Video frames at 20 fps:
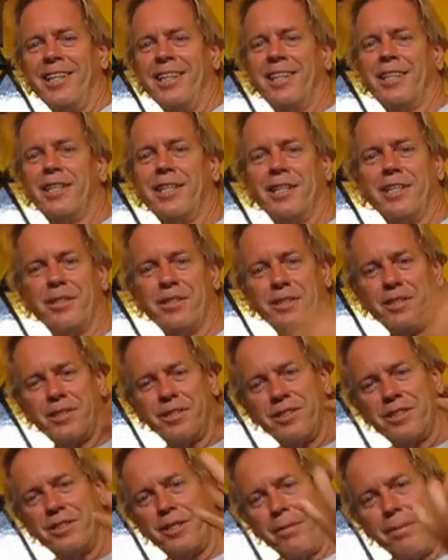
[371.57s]
in
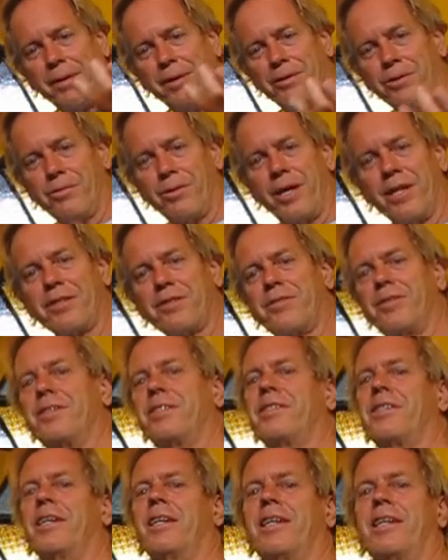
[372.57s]
the typical
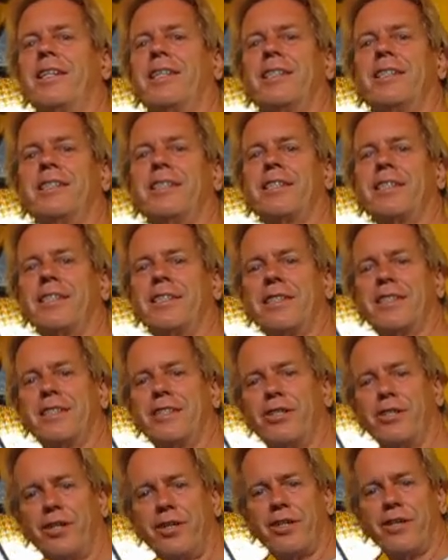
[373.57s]
restaurants, than it is to
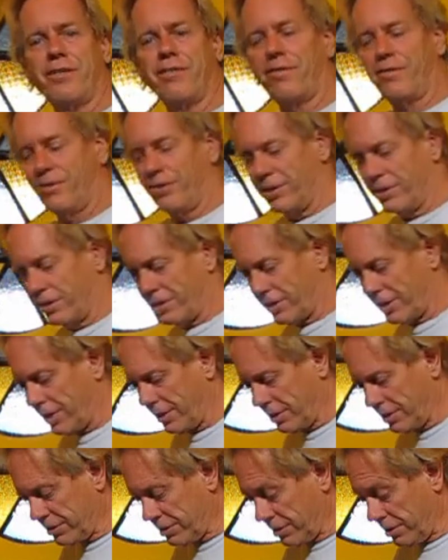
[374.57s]
cook your food in the
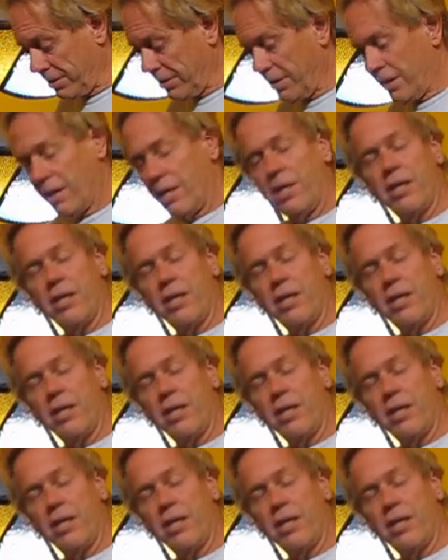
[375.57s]
thing, because